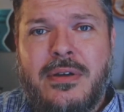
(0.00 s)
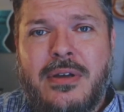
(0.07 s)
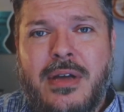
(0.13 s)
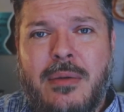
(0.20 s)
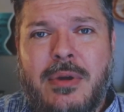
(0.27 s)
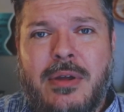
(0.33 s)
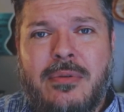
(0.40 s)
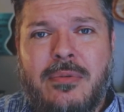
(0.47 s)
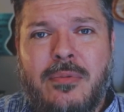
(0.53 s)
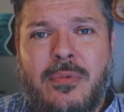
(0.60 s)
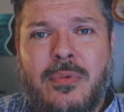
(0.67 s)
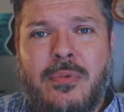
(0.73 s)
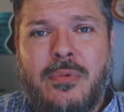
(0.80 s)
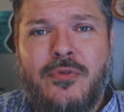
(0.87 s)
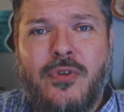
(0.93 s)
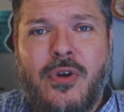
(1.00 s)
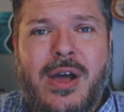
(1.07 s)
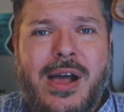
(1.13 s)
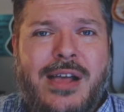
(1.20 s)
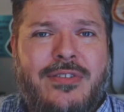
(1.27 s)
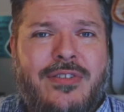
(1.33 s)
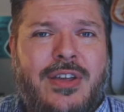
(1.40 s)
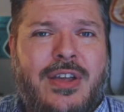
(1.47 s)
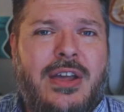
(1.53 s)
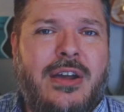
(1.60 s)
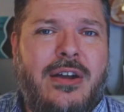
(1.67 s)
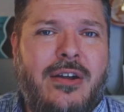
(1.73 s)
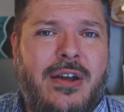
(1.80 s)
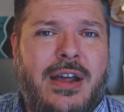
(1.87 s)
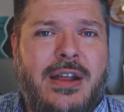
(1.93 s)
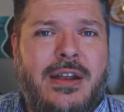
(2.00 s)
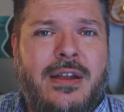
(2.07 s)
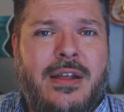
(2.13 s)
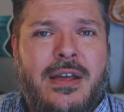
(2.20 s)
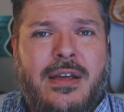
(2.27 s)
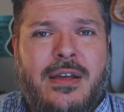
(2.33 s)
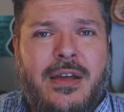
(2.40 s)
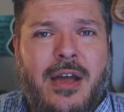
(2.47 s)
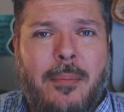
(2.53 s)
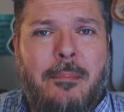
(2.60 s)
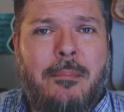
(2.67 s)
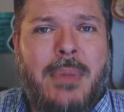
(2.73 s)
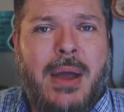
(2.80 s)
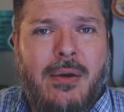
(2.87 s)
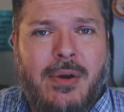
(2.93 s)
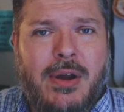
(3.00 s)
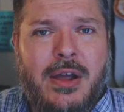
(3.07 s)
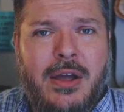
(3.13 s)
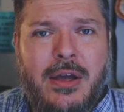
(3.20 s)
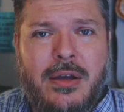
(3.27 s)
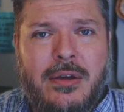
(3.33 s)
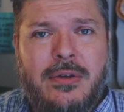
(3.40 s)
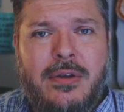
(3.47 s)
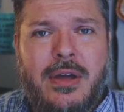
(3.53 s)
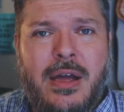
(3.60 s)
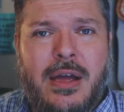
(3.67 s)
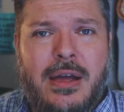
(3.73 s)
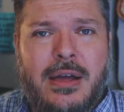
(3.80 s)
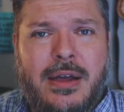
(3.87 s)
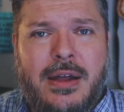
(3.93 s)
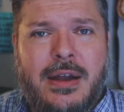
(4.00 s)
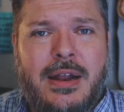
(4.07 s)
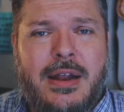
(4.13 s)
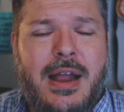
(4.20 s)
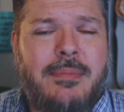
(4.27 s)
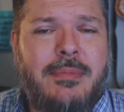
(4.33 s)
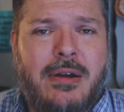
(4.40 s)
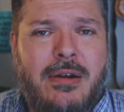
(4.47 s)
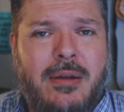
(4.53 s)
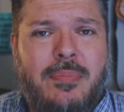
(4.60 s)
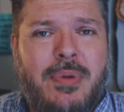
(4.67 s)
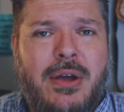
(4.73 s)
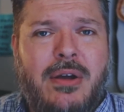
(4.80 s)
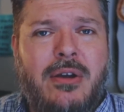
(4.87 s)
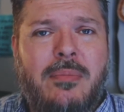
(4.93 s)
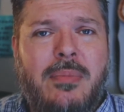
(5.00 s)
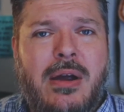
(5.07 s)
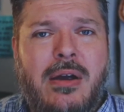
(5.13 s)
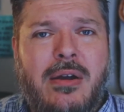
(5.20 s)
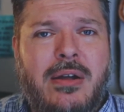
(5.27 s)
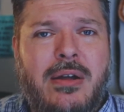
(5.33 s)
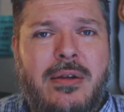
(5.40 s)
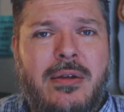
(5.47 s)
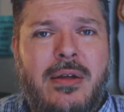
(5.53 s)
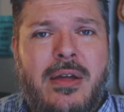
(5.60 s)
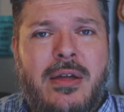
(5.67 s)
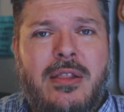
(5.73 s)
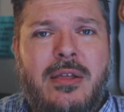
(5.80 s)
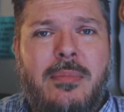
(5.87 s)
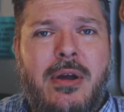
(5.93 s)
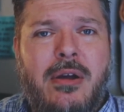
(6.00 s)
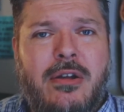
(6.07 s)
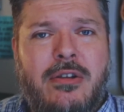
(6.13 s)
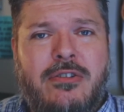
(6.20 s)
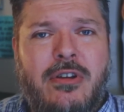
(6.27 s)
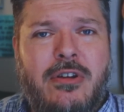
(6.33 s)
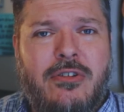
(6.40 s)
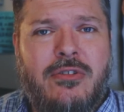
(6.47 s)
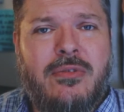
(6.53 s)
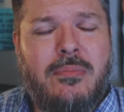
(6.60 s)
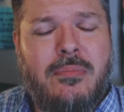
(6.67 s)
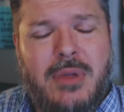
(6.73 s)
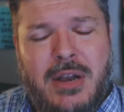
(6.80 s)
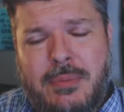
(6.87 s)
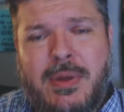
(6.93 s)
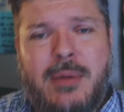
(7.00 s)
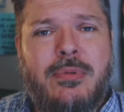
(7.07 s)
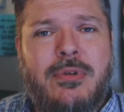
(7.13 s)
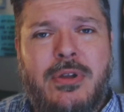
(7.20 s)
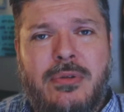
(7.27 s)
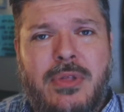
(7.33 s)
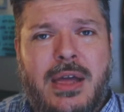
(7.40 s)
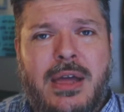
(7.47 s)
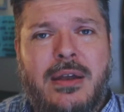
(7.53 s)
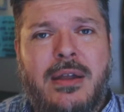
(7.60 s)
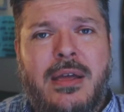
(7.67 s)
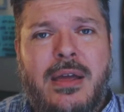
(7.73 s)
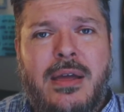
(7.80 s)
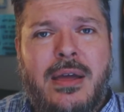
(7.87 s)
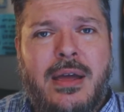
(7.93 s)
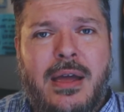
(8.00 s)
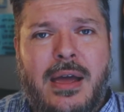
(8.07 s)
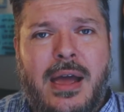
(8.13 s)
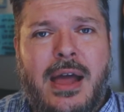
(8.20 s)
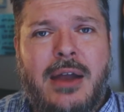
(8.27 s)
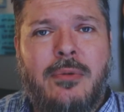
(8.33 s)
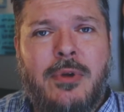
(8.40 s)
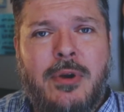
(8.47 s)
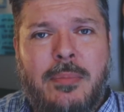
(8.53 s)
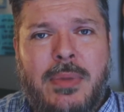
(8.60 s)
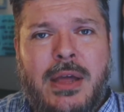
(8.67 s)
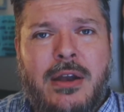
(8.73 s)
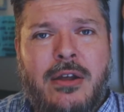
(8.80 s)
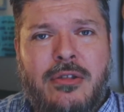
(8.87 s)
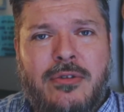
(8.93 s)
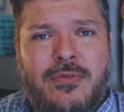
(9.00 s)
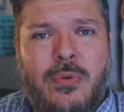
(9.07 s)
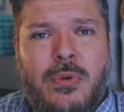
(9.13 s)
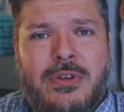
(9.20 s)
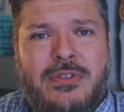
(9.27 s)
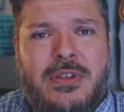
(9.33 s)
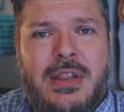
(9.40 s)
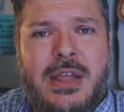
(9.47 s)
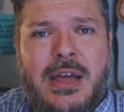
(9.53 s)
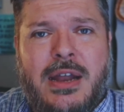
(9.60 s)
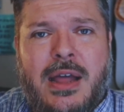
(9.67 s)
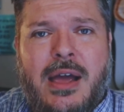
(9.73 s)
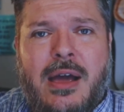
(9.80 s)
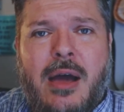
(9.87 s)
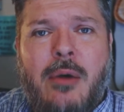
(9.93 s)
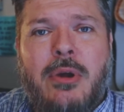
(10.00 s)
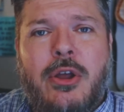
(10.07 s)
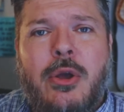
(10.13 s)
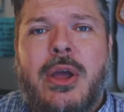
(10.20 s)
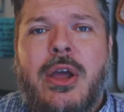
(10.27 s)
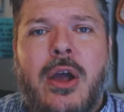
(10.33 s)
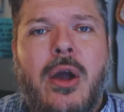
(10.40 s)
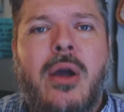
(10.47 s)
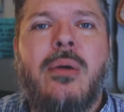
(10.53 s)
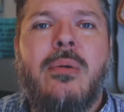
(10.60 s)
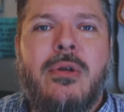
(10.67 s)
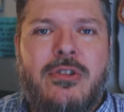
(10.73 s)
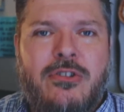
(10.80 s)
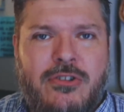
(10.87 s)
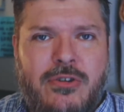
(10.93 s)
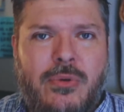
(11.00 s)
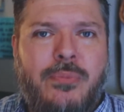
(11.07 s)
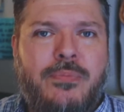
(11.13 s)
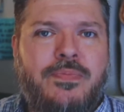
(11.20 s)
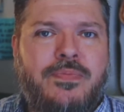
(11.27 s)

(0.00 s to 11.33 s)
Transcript: I mean, for us here in America, and I'm not going to pick on America, the American church. Many people do that. I don't want to be another voice in that. I want to encourage you.